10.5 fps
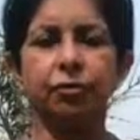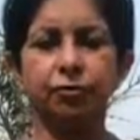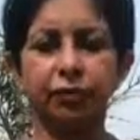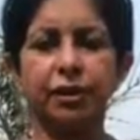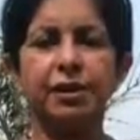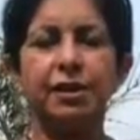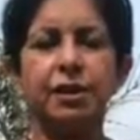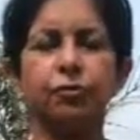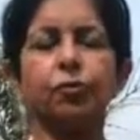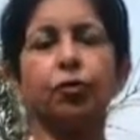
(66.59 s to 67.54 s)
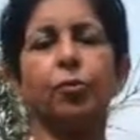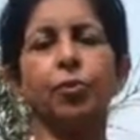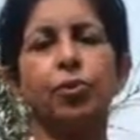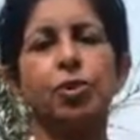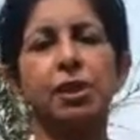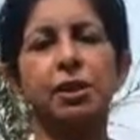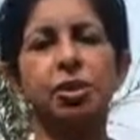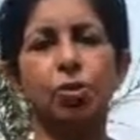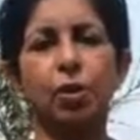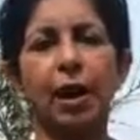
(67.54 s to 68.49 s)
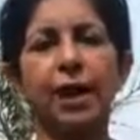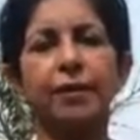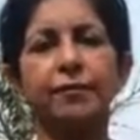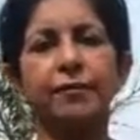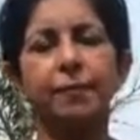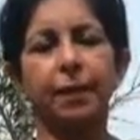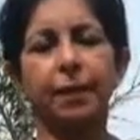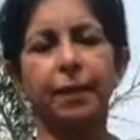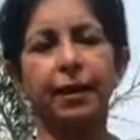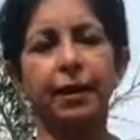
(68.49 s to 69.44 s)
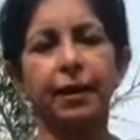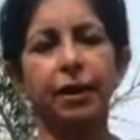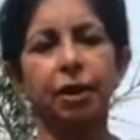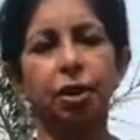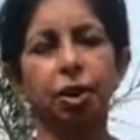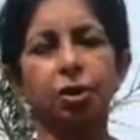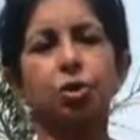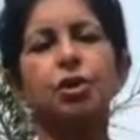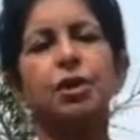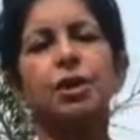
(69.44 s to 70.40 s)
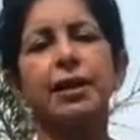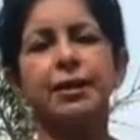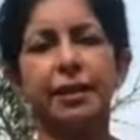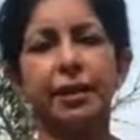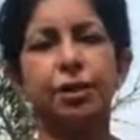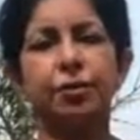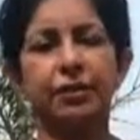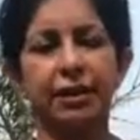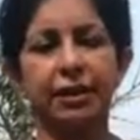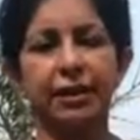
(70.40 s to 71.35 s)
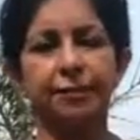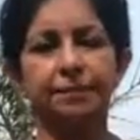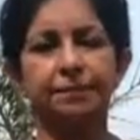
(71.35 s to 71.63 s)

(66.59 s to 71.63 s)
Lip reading: First and foremost is to have a closure at the end of the day.